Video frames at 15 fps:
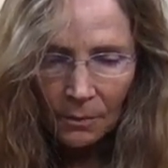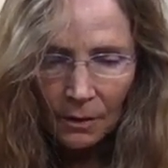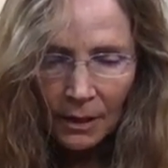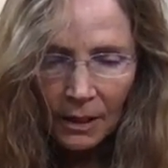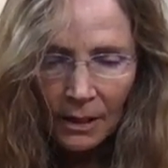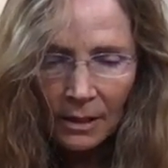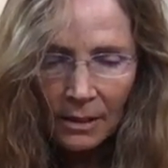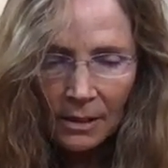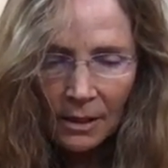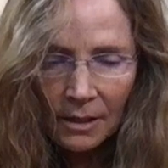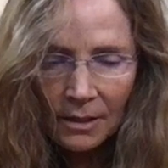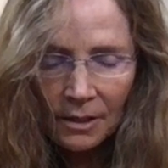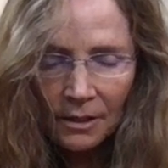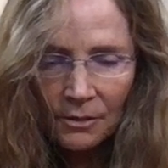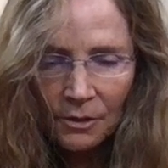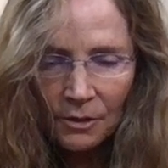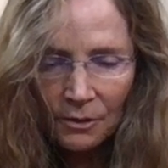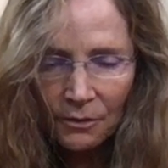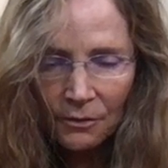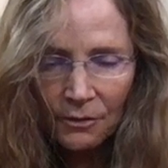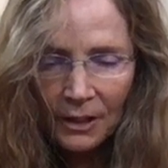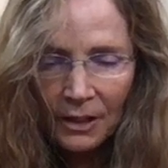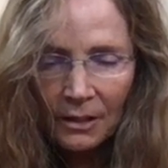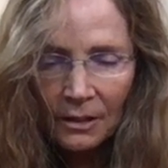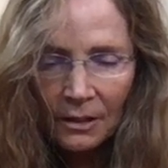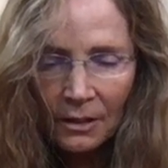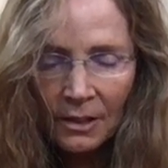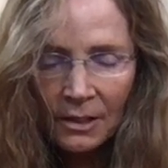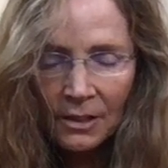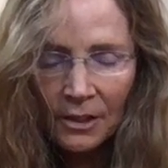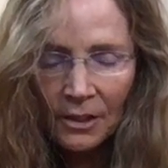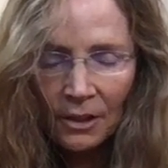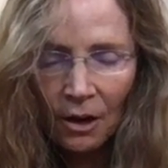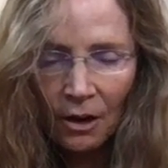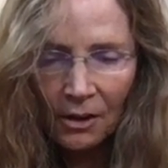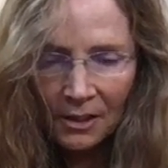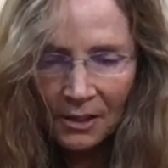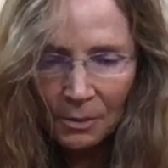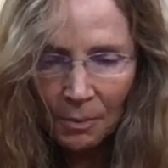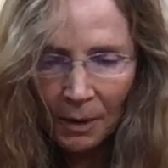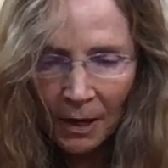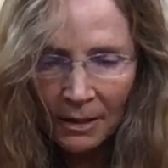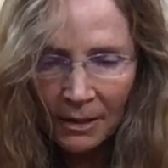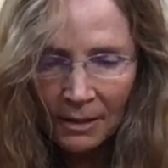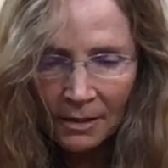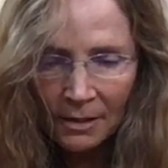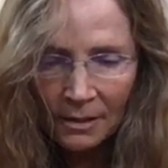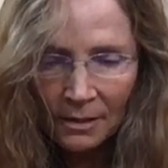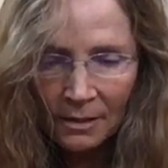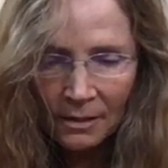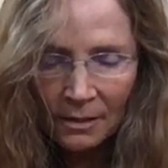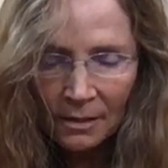please continue to feel into your heart space.